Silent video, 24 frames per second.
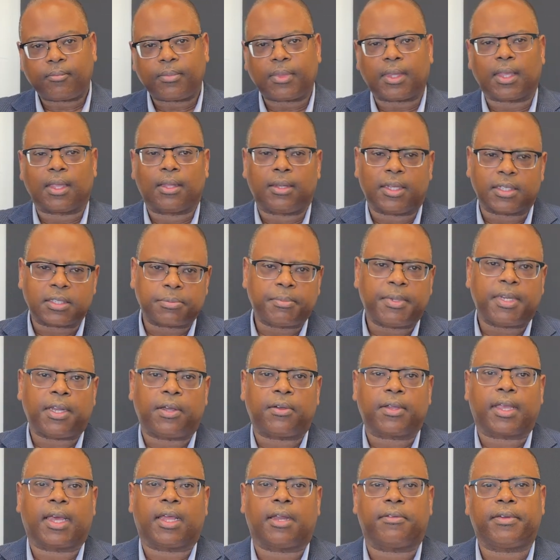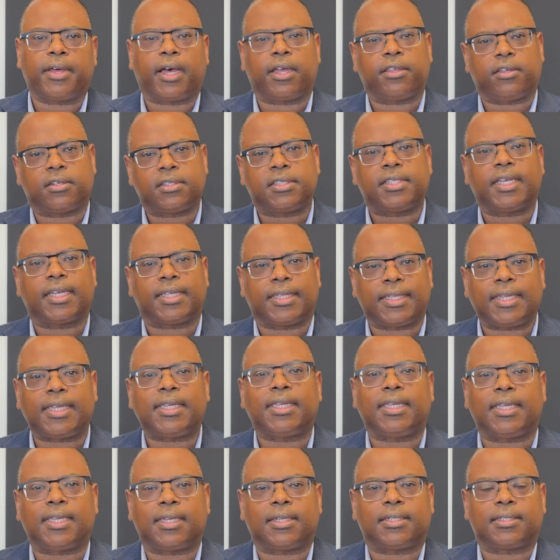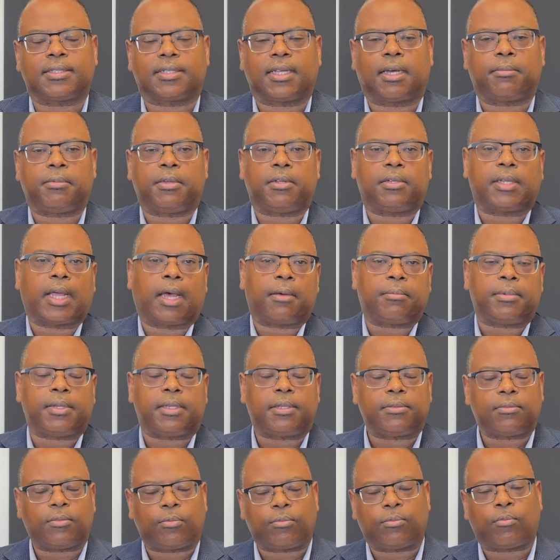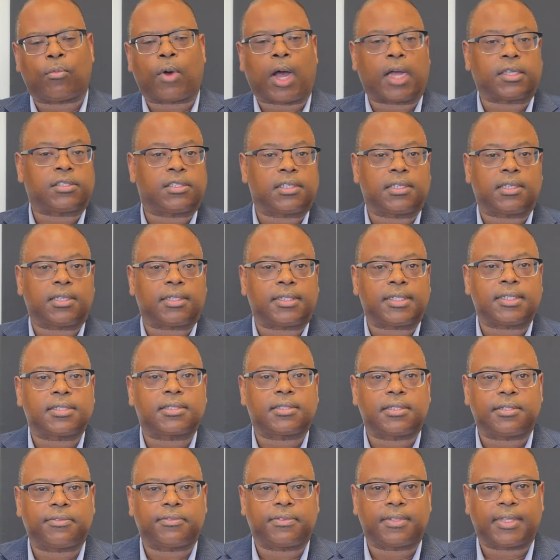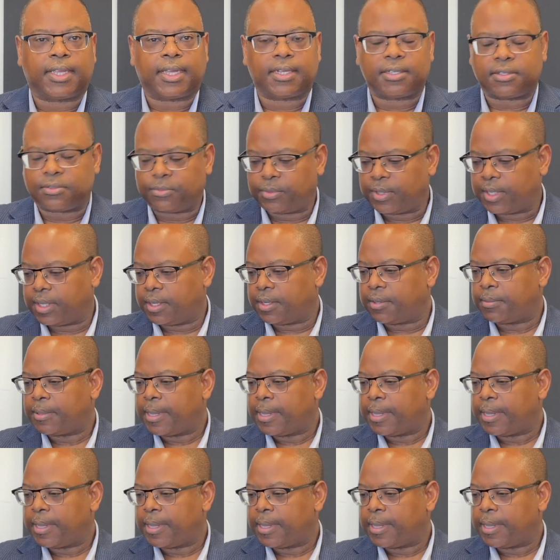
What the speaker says: Lets me know kind of how your technique is. I'll be watching and listening for that as well.